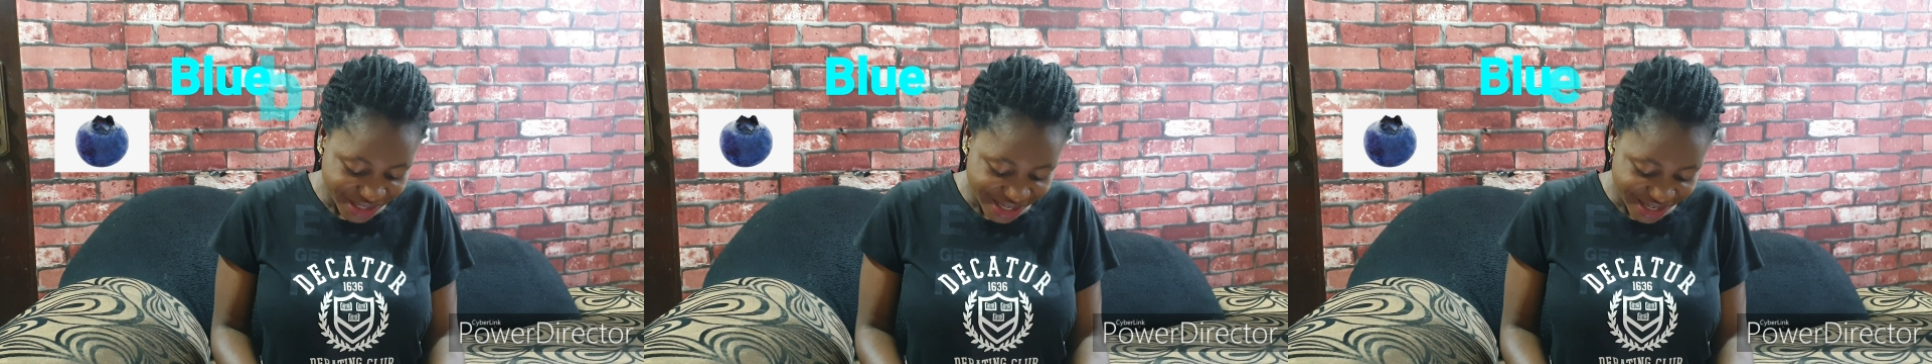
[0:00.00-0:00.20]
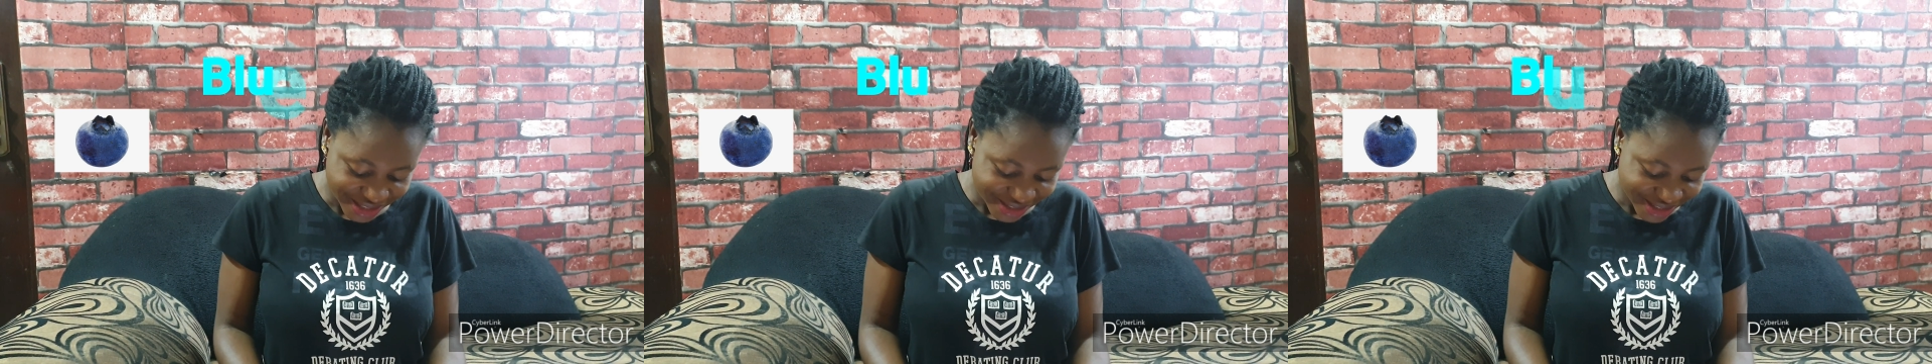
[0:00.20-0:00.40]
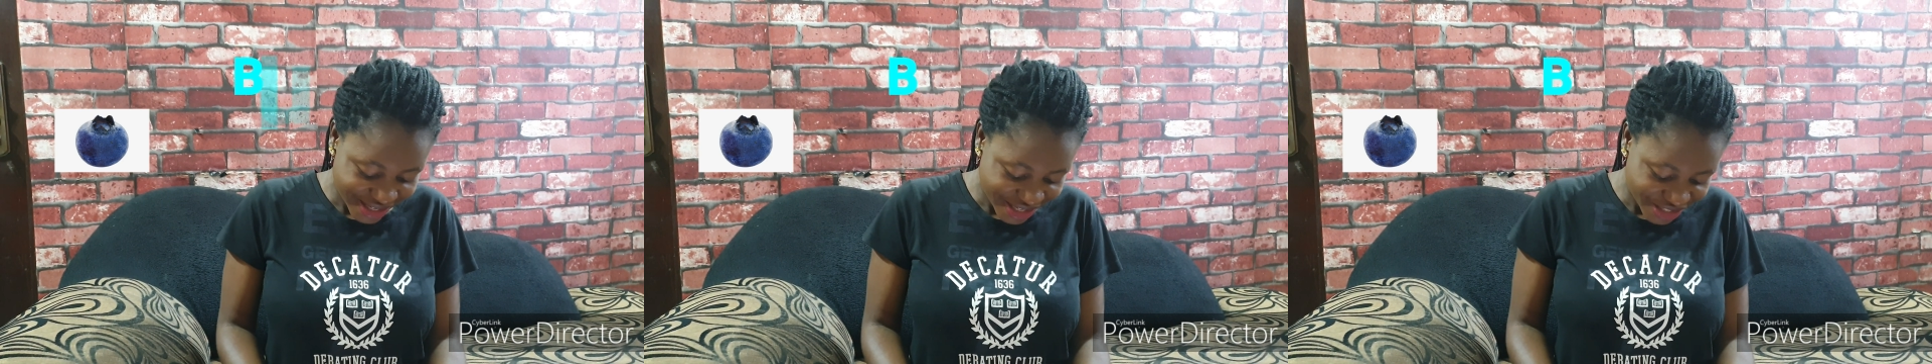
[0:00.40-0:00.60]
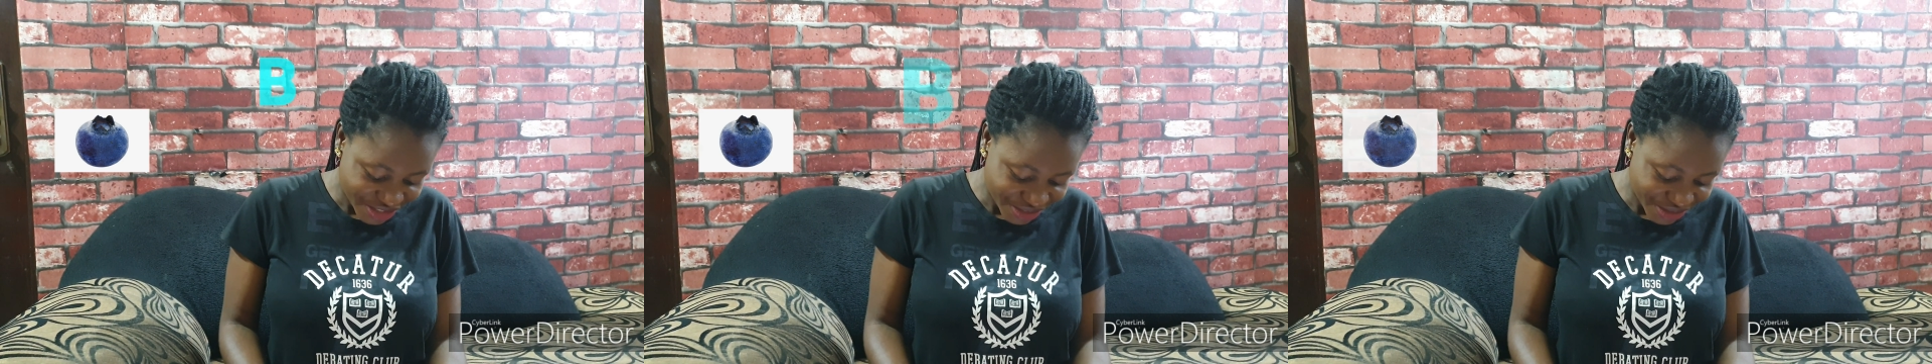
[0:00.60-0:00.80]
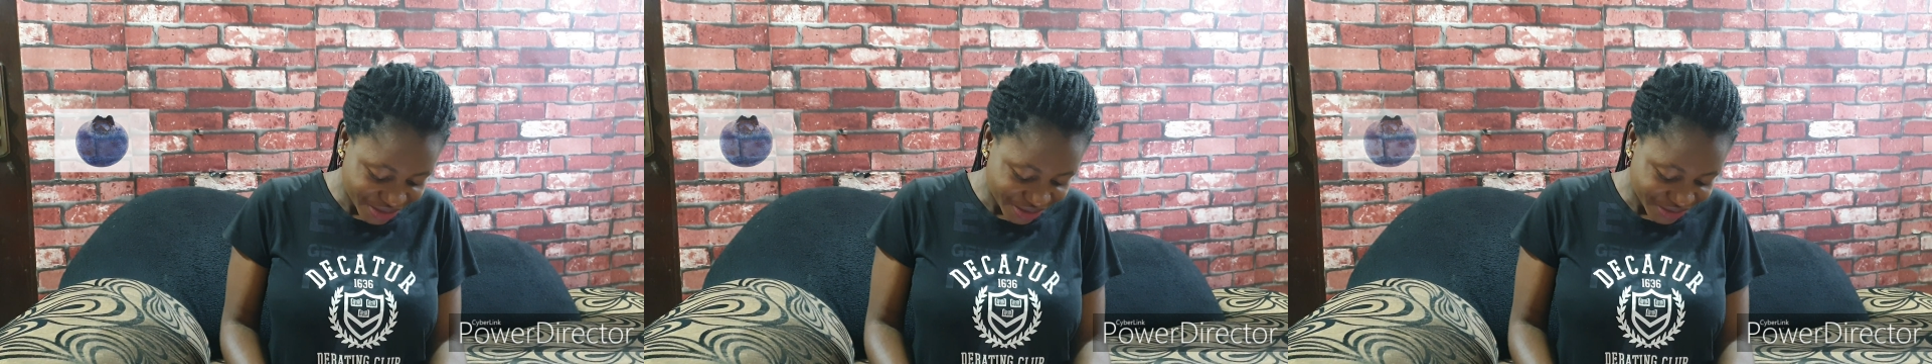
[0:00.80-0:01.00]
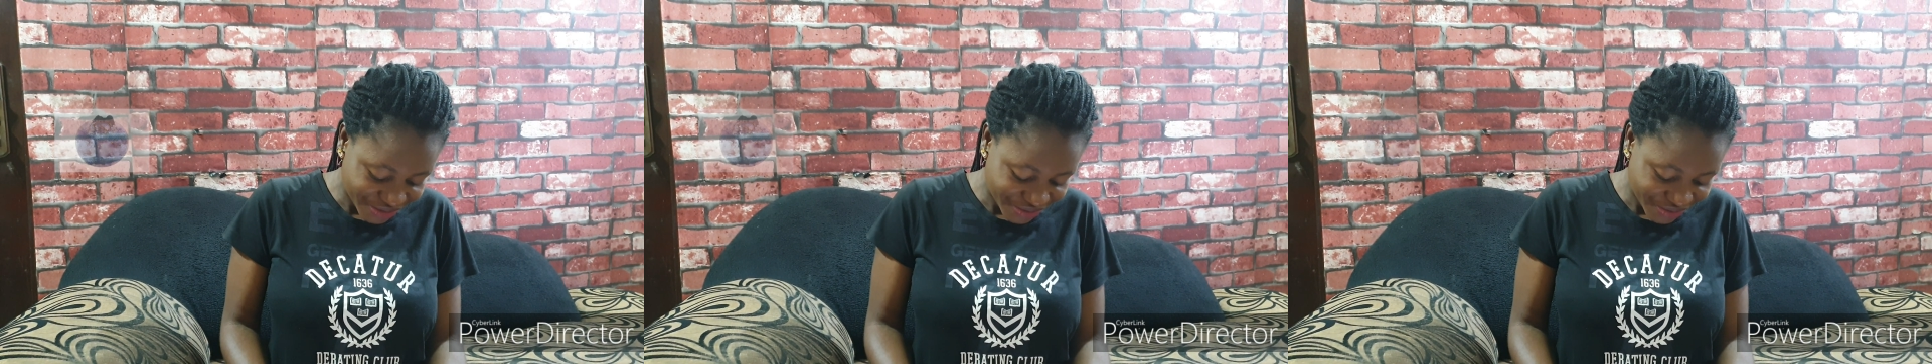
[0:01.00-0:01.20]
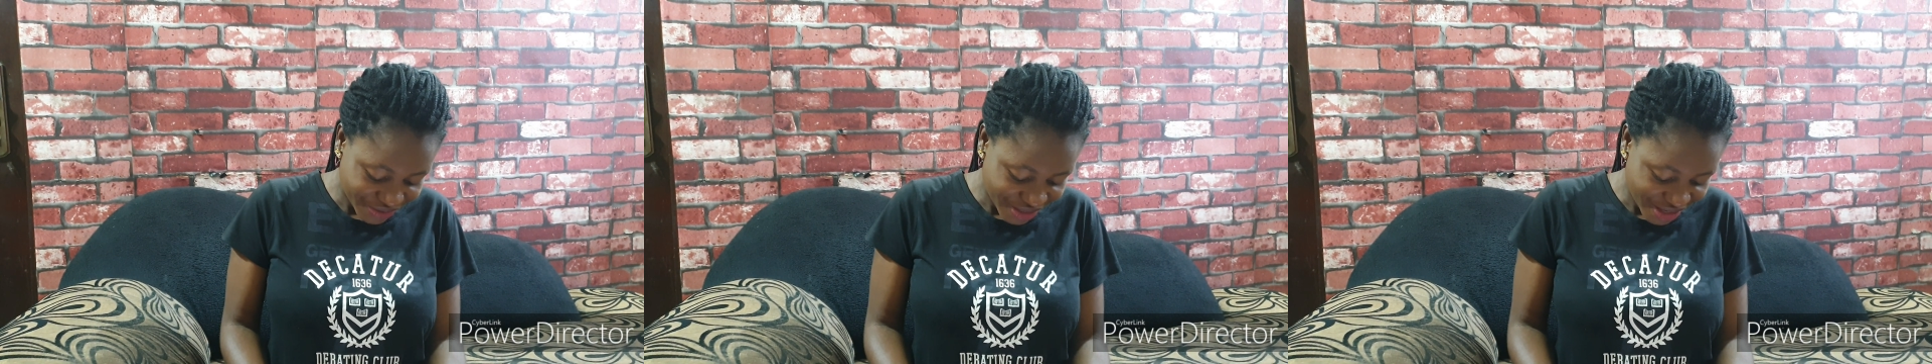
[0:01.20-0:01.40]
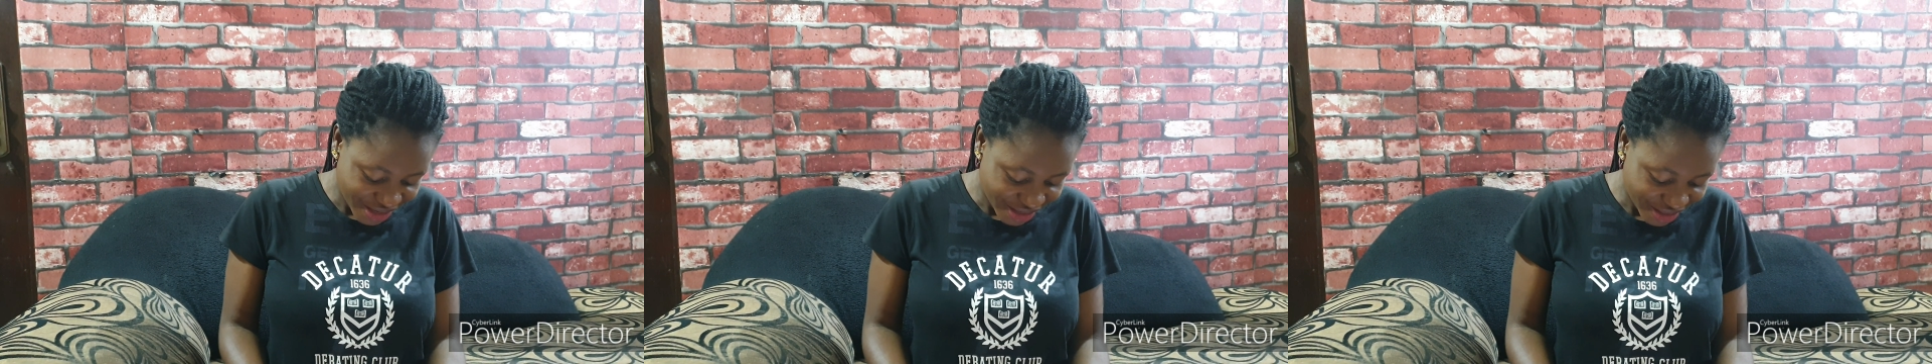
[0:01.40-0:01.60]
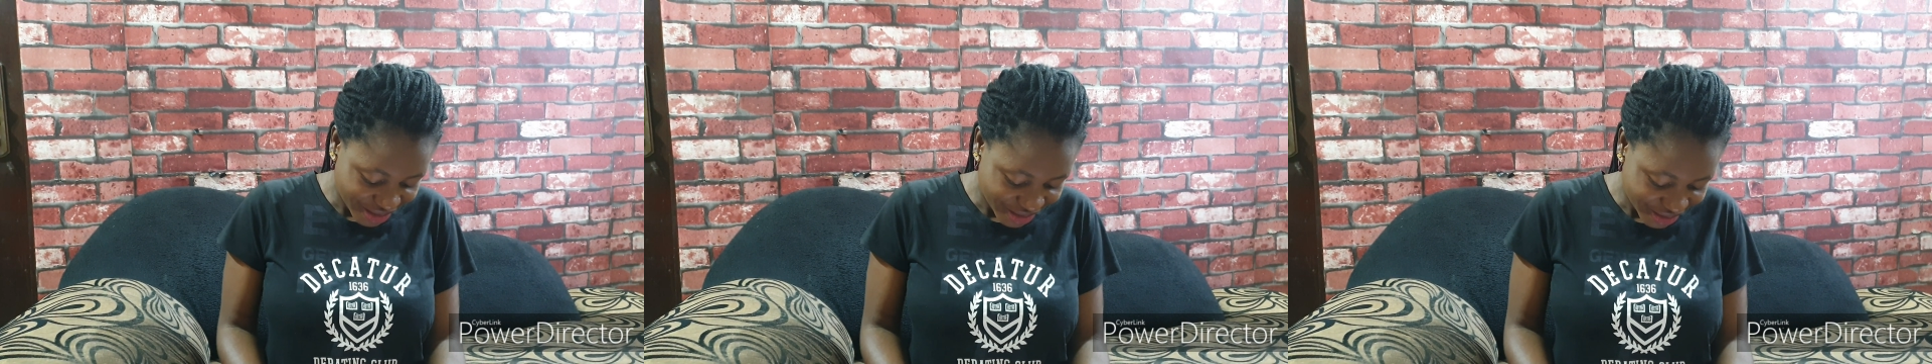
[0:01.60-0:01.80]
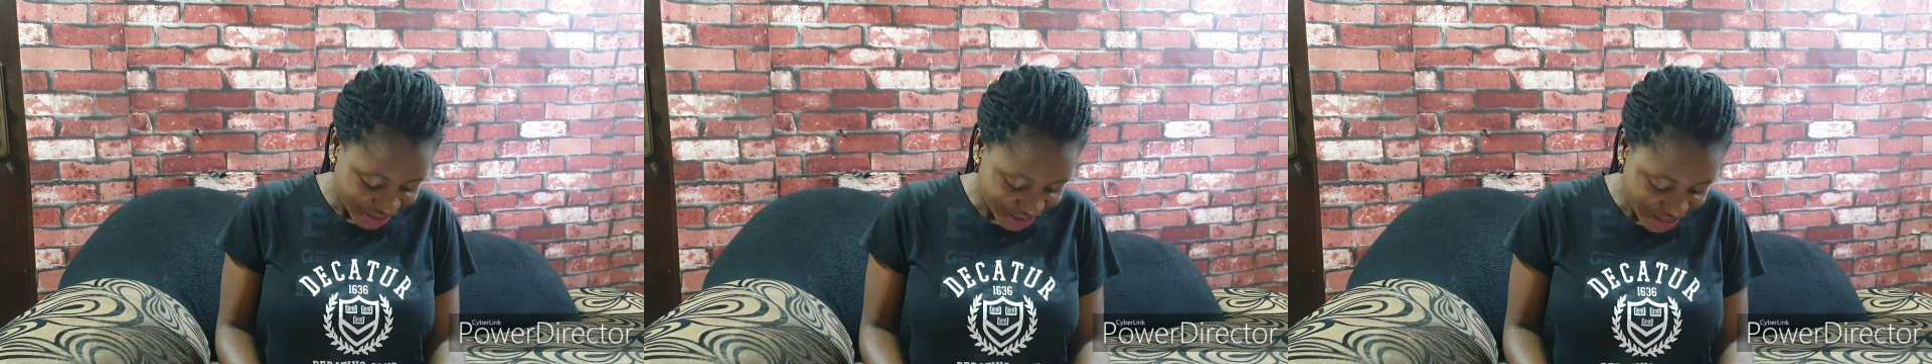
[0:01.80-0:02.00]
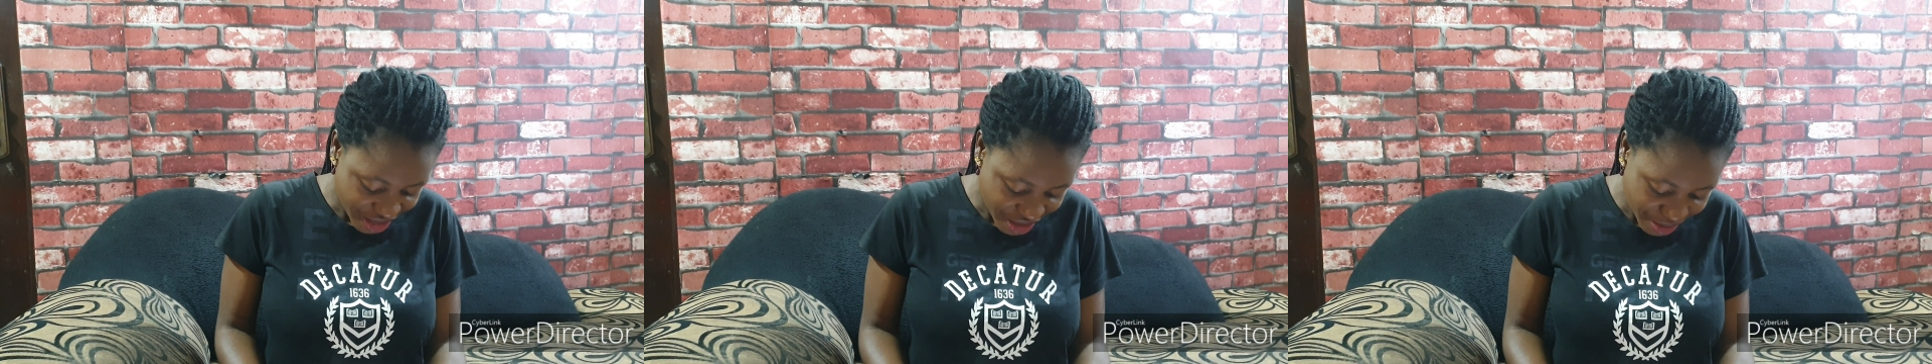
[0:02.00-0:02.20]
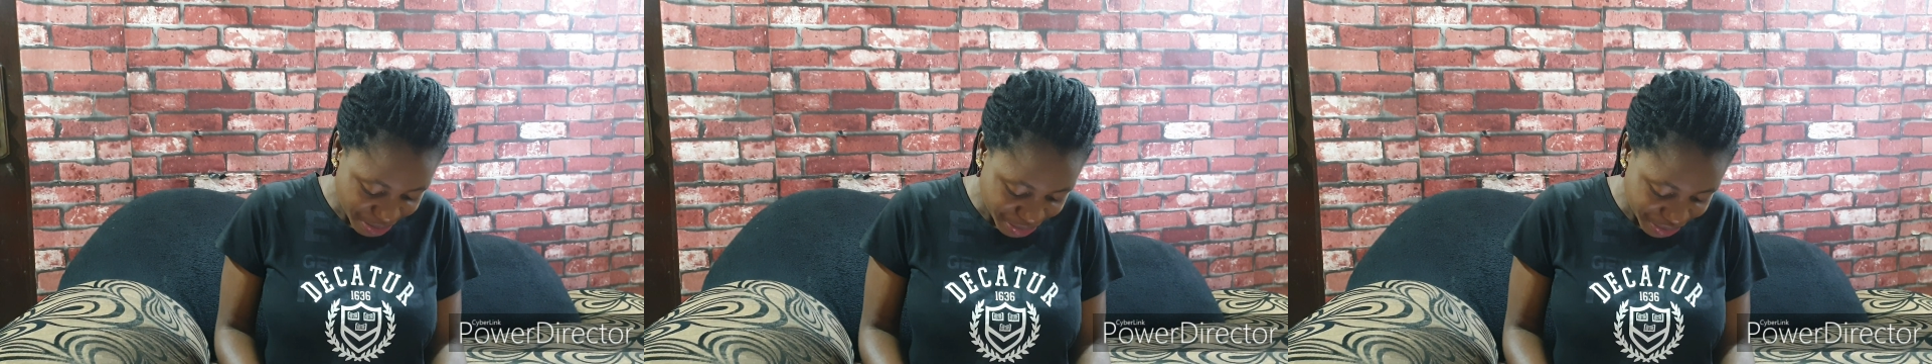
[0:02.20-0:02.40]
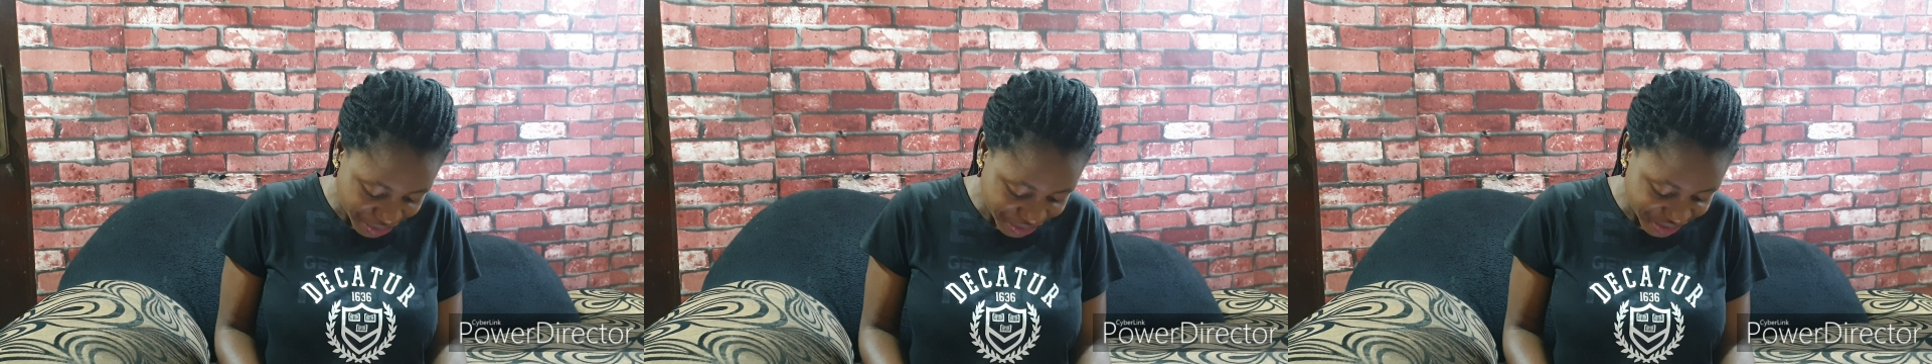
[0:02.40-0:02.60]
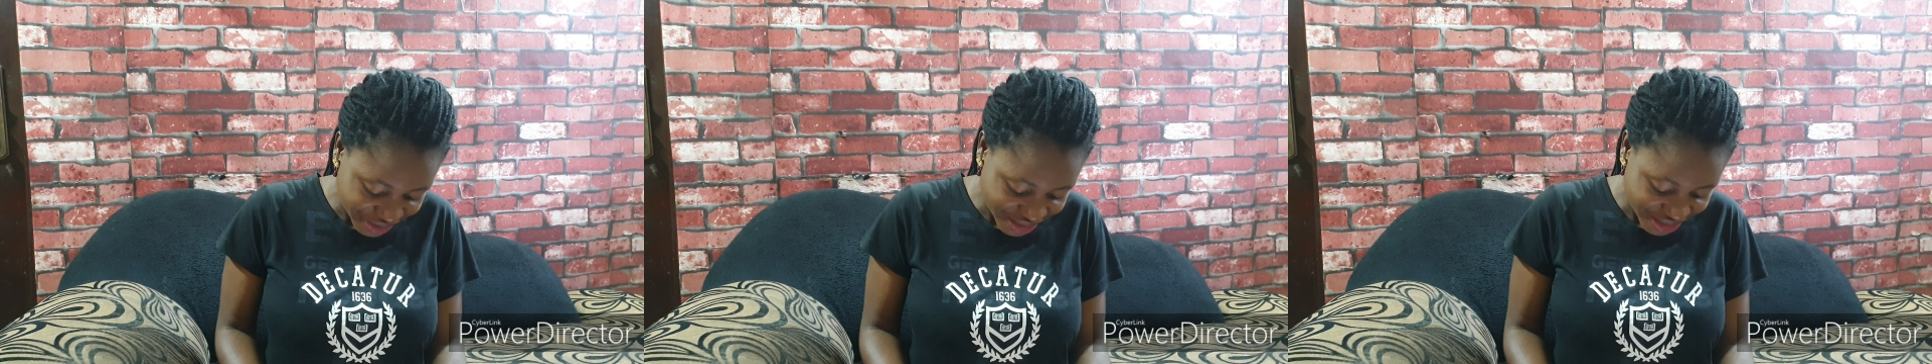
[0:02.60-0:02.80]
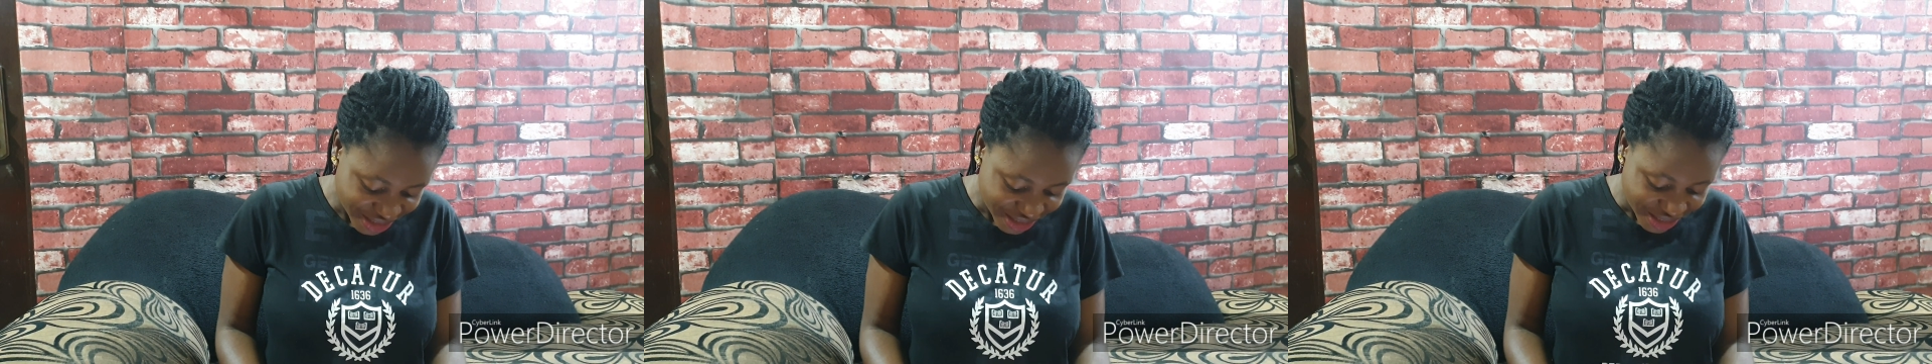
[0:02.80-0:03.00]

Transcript: extension of a tailbone